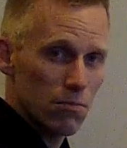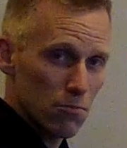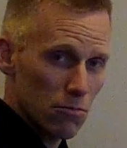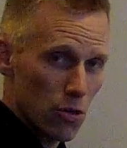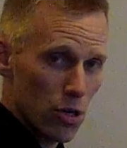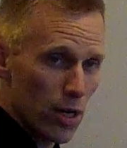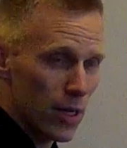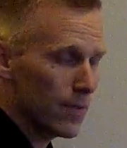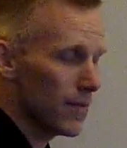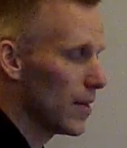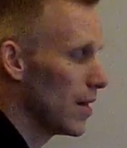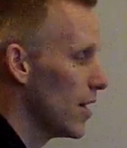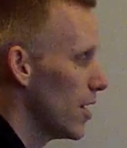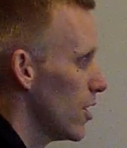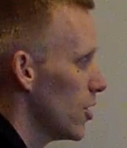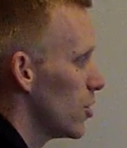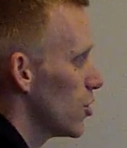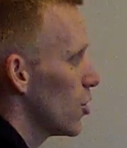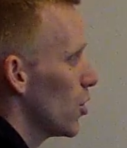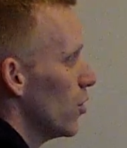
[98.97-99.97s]
All right?
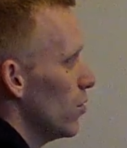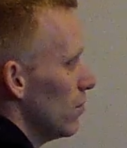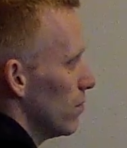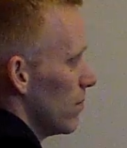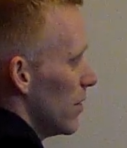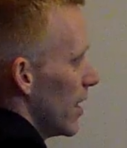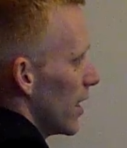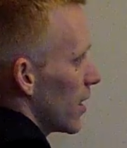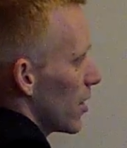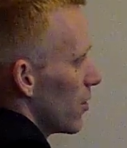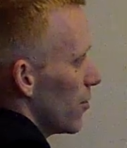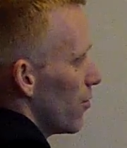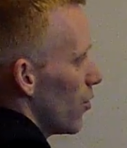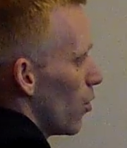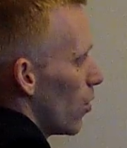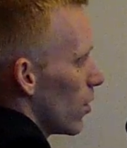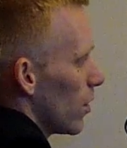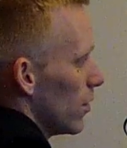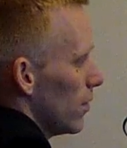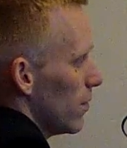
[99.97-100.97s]
So negative
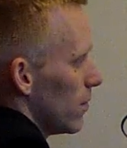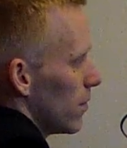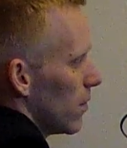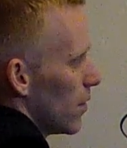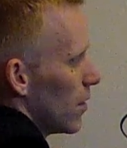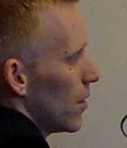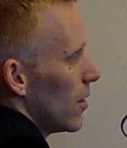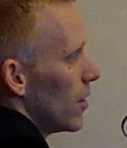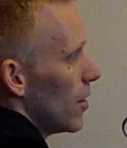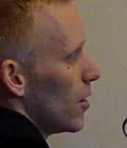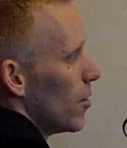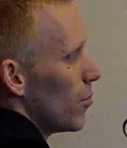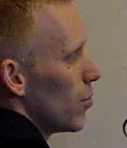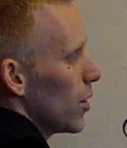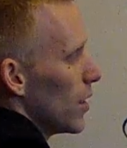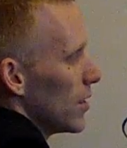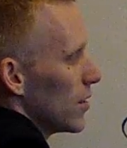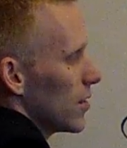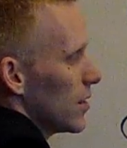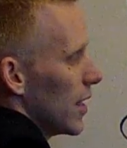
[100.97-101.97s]
4
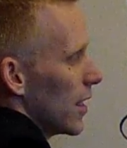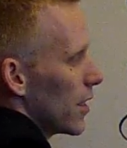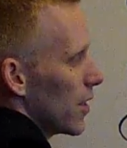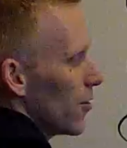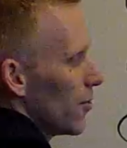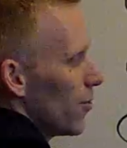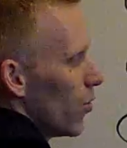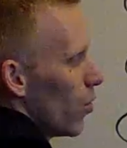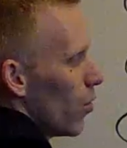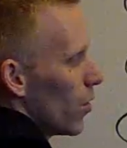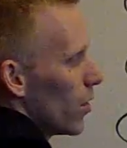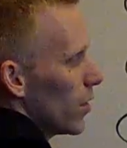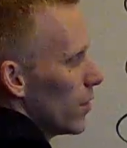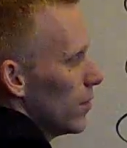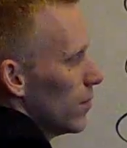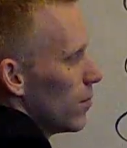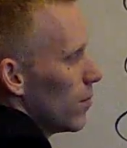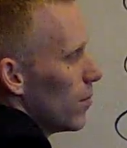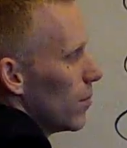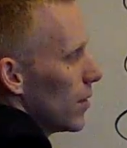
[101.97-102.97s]
plus negative 4
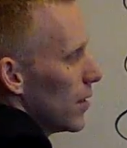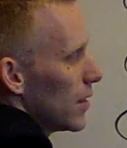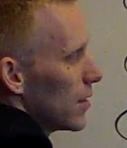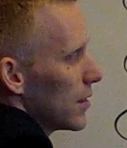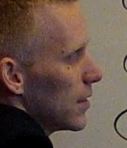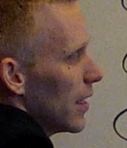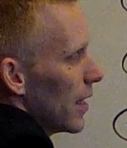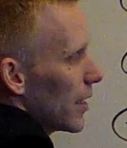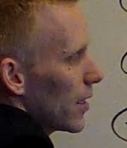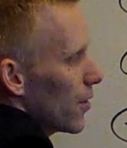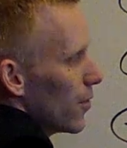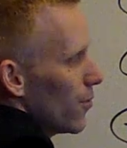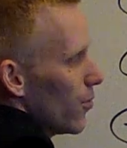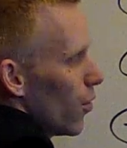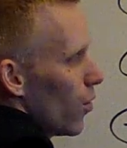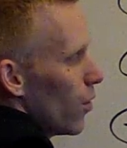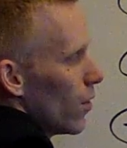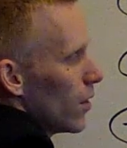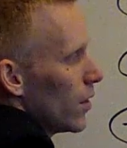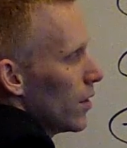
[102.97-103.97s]
plus negative
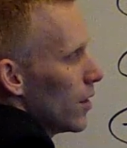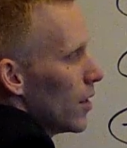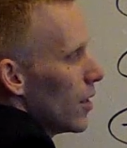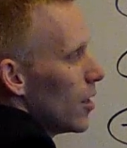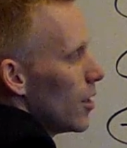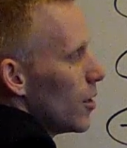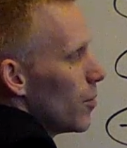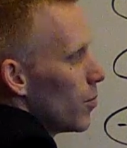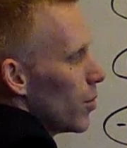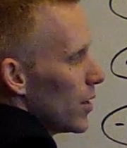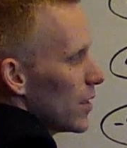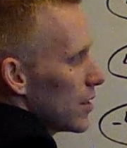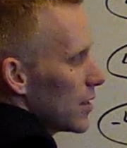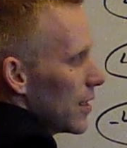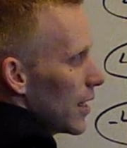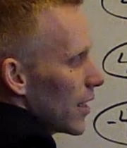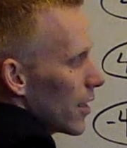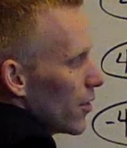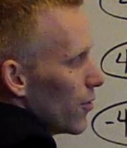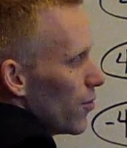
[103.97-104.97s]
4 plus
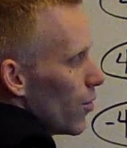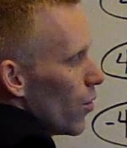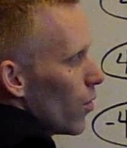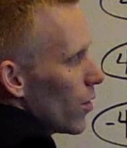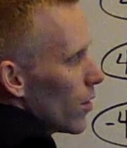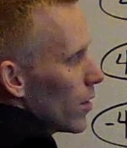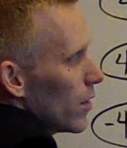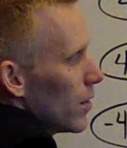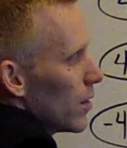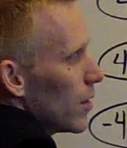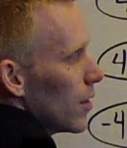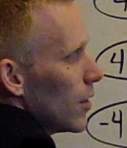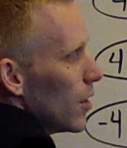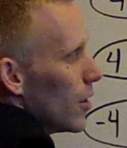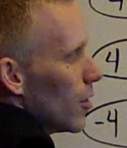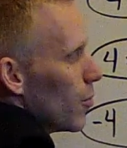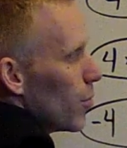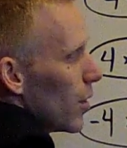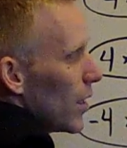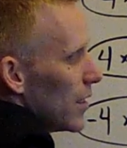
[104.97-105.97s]
negative 4
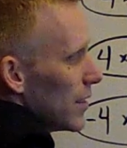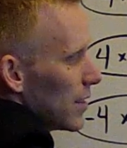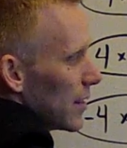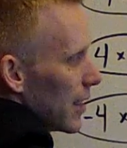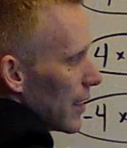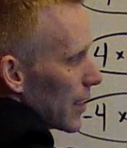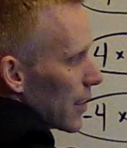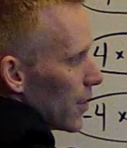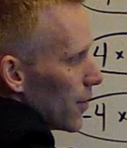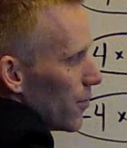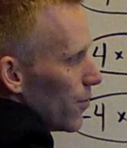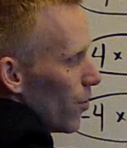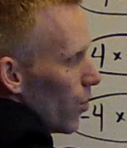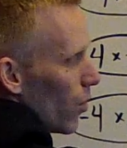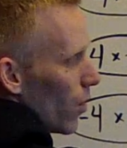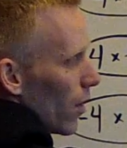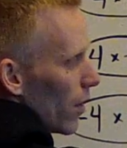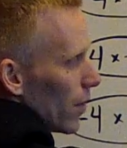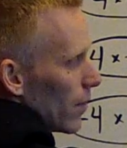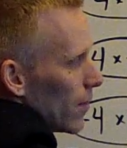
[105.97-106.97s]
plus negative
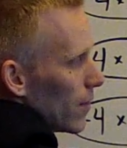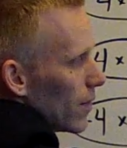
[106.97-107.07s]
4.